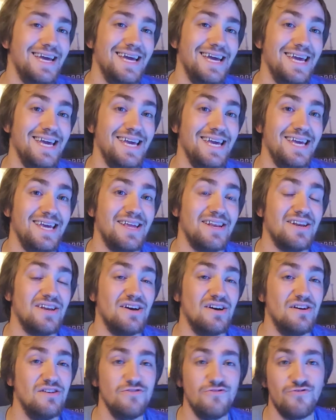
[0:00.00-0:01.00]
and
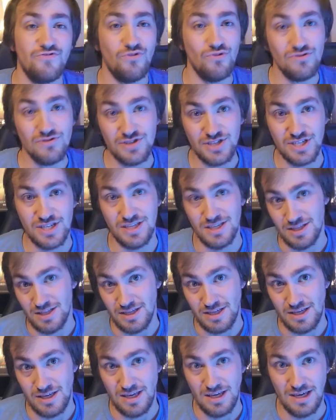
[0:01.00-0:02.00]

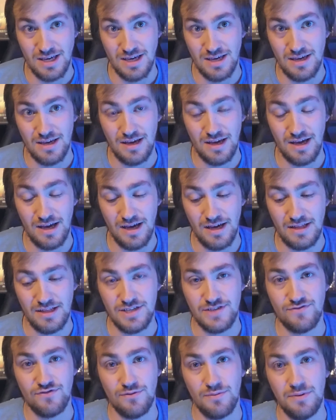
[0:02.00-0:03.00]
unfortunately, at
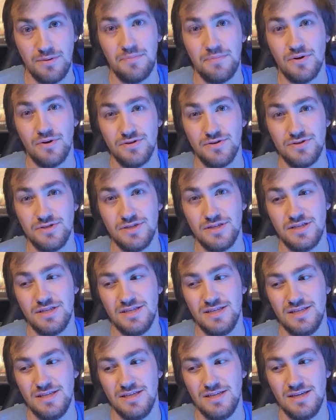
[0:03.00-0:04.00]
least for me
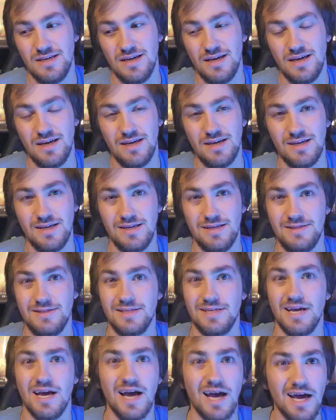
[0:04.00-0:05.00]
personally, it's
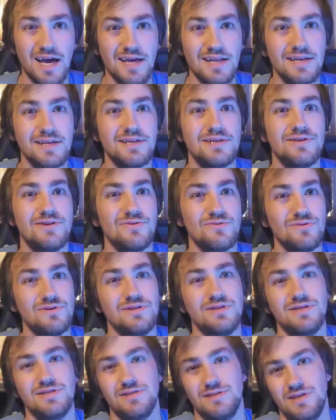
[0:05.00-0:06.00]
kind of doing
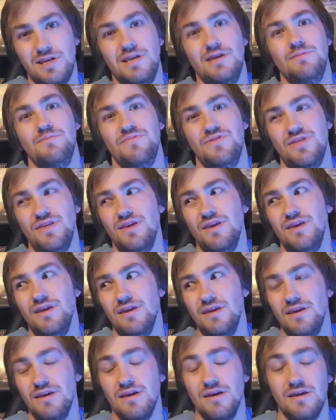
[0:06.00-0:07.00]
the same
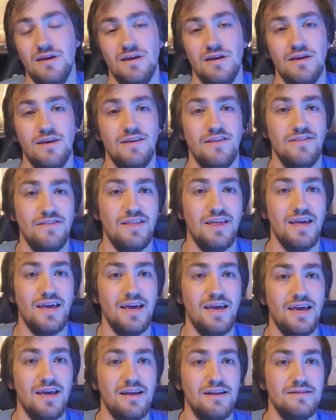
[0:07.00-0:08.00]
thing
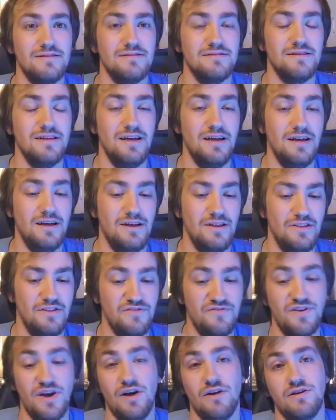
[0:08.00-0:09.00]
that the
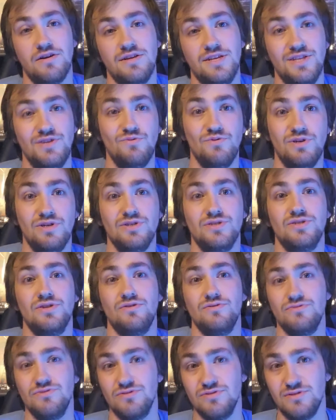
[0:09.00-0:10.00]
Falcon and the Winter
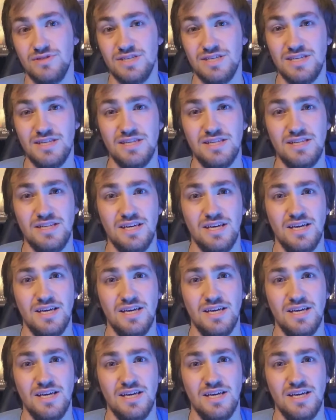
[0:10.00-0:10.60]
Soldier did.